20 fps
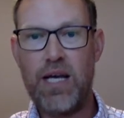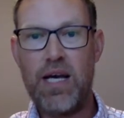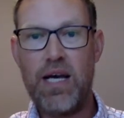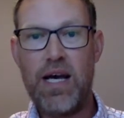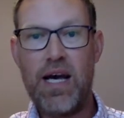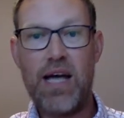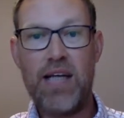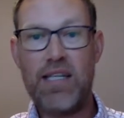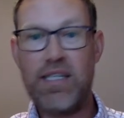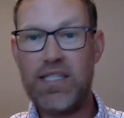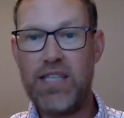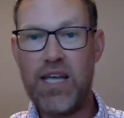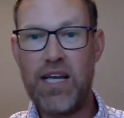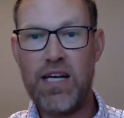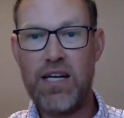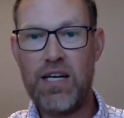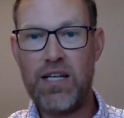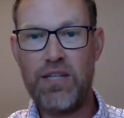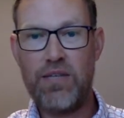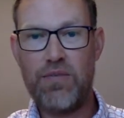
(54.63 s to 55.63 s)
had decided
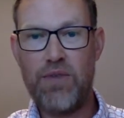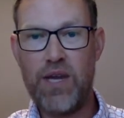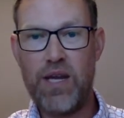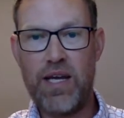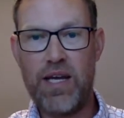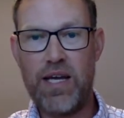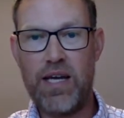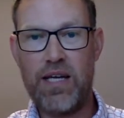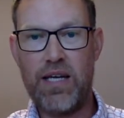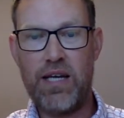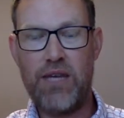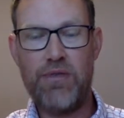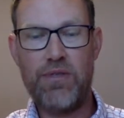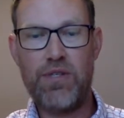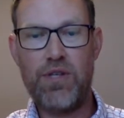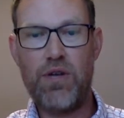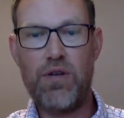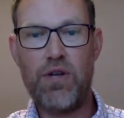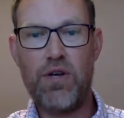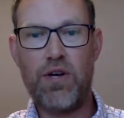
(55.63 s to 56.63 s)
not to run again. He was
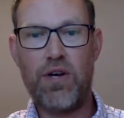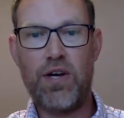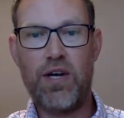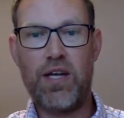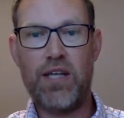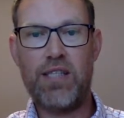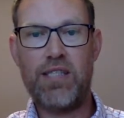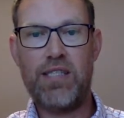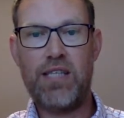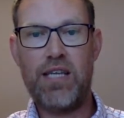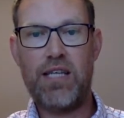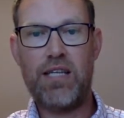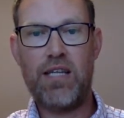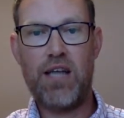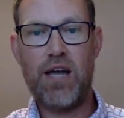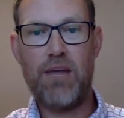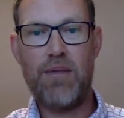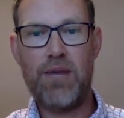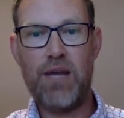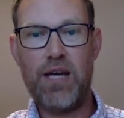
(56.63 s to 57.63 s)
no longer going to seek the
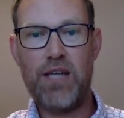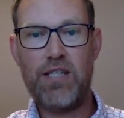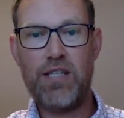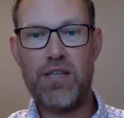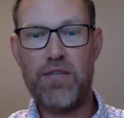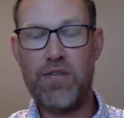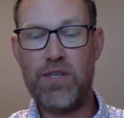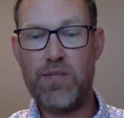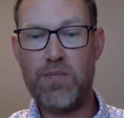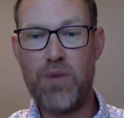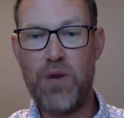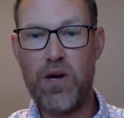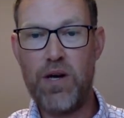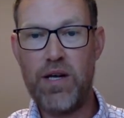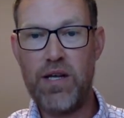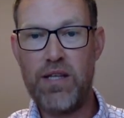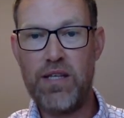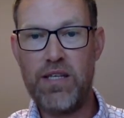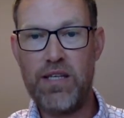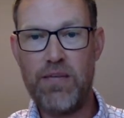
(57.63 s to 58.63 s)
nomination of his
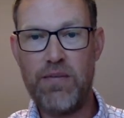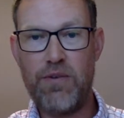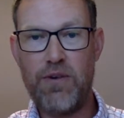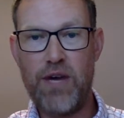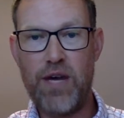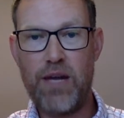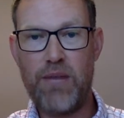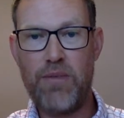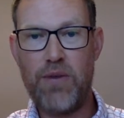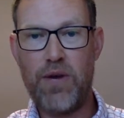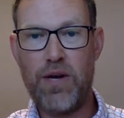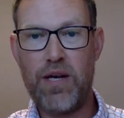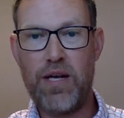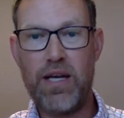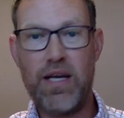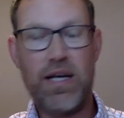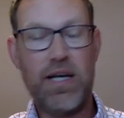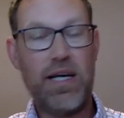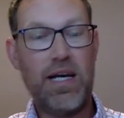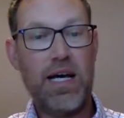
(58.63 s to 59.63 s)
party, the Democratic Party,
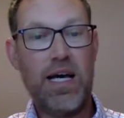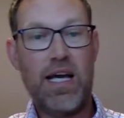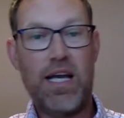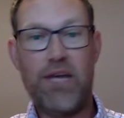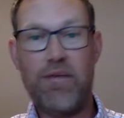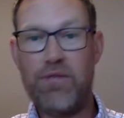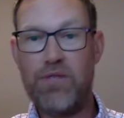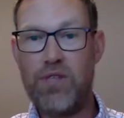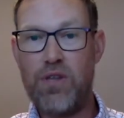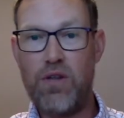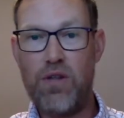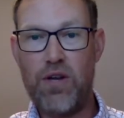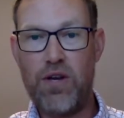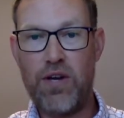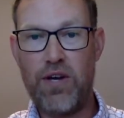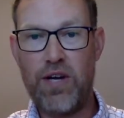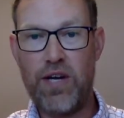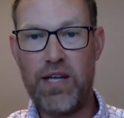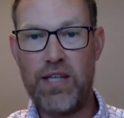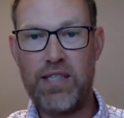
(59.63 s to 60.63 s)
and he was no
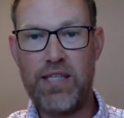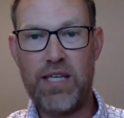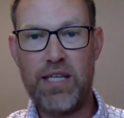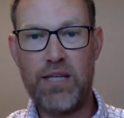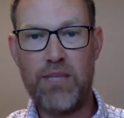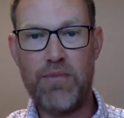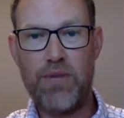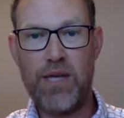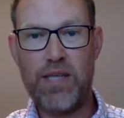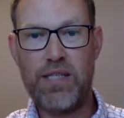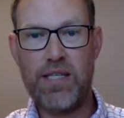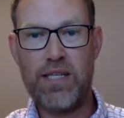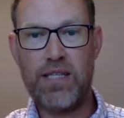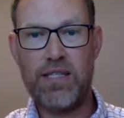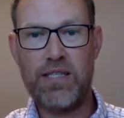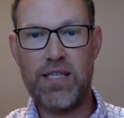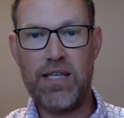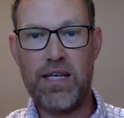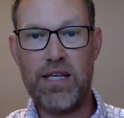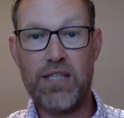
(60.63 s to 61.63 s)
longer going to seek the presidency.